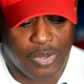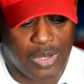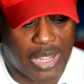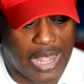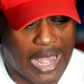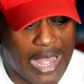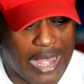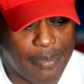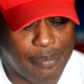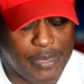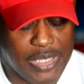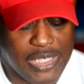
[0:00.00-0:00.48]

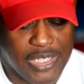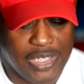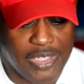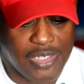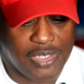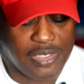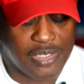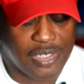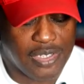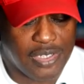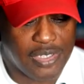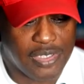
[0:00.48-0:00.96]
I
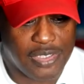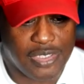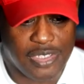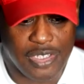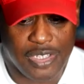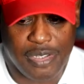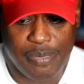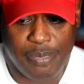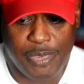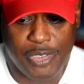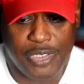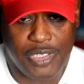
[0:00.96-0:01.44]
mean, the
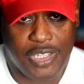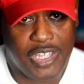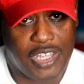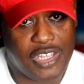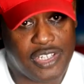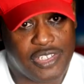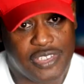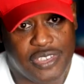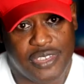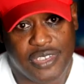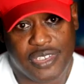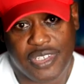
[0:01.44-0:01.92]

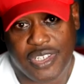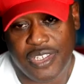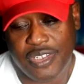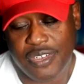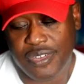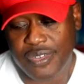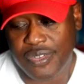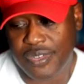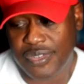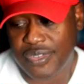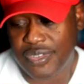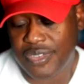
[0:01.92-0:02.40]
communication
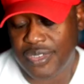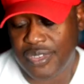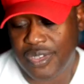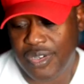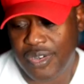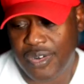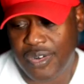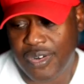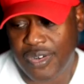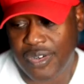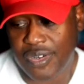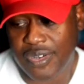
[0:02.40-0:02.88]
skills
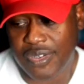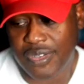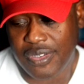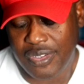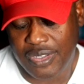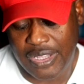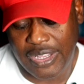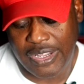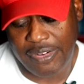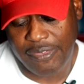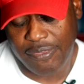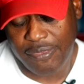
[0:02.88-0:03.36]
are
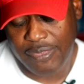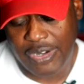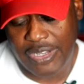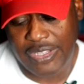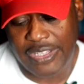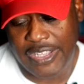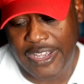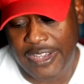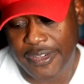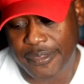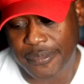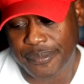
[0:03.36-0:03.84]
like right
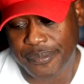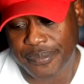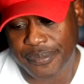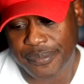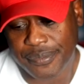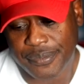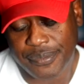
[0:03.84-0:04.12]
now,